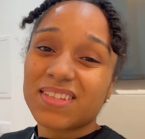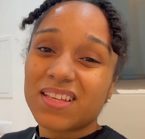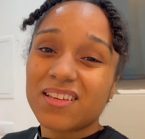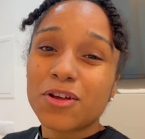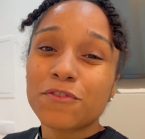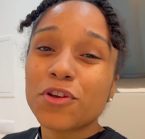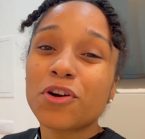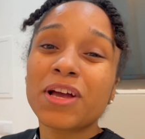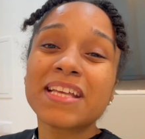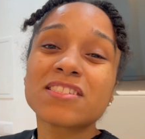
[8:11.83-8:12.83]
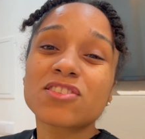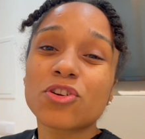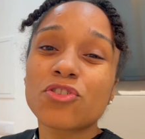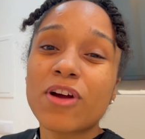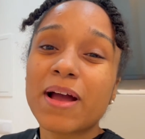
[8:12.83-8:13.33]
you know, if you're
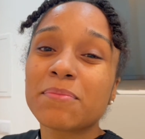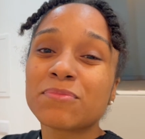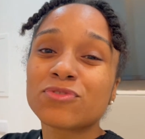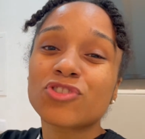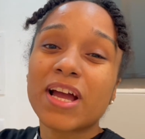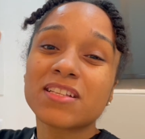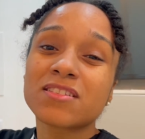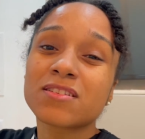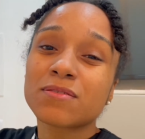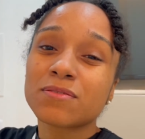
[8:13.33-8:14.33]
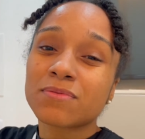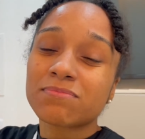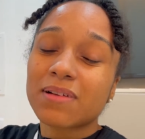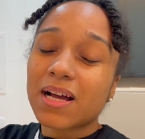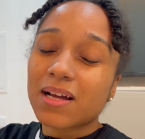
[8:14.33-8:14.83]
Instagram trying to
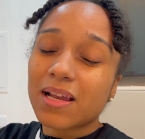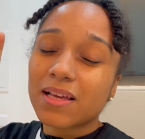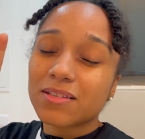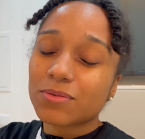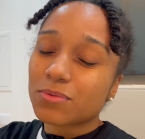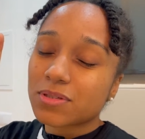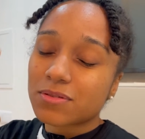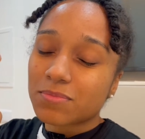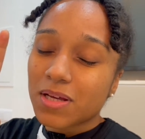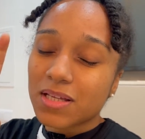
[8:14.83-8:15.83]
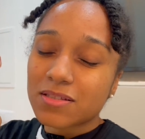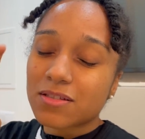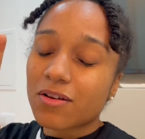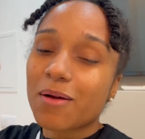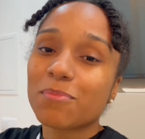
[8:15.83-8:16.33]
act like you want to be an
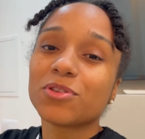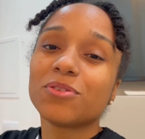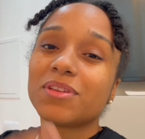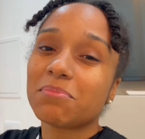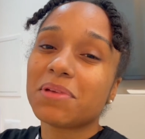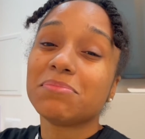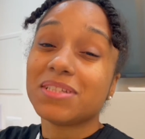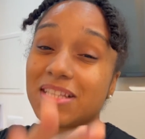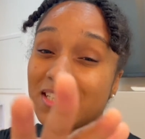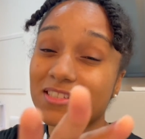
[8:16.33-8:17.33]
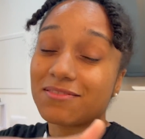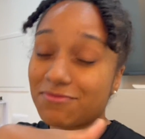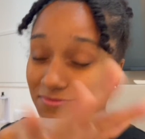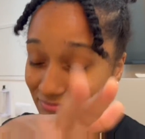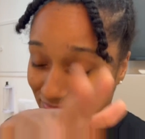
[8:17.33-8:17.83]
Instagram model, then maybe that's
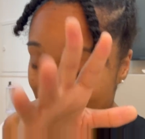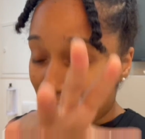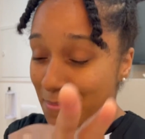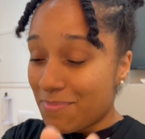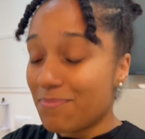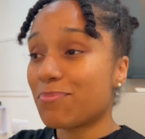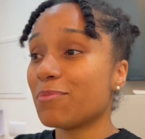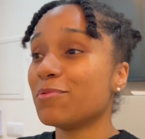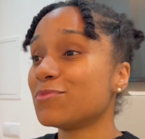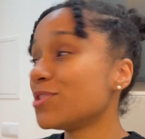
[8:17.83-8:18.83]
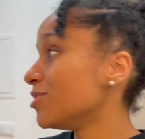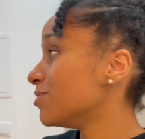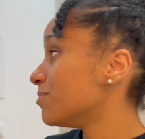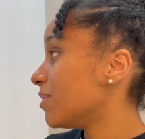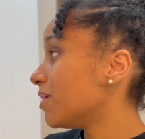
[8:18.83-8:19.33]
a problem to
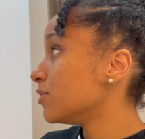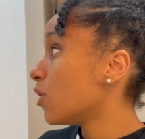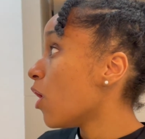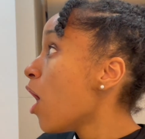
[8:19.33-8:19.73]
you, but not.